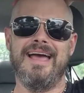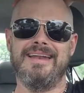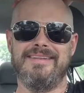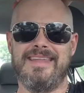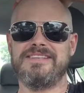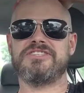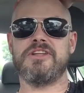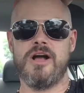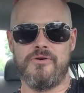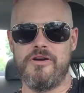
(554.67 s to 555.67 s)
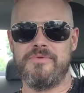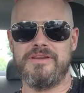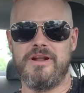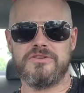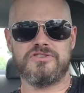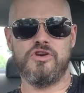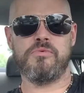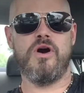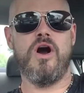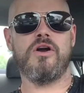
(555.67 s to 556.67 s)
And they stuck with me, you know,
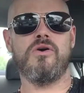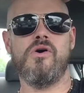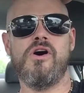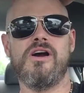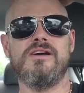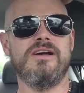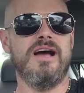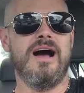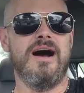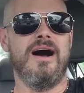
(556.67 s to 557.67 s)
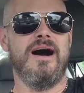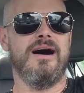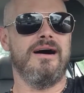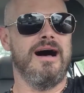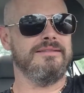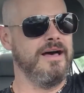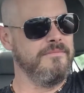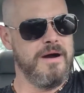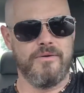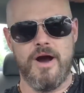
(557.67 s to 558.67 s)
super hardcore. I
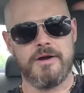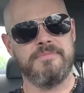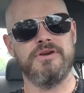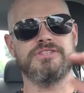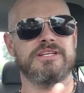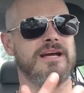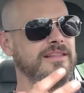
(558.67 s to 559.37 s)
love my rock music.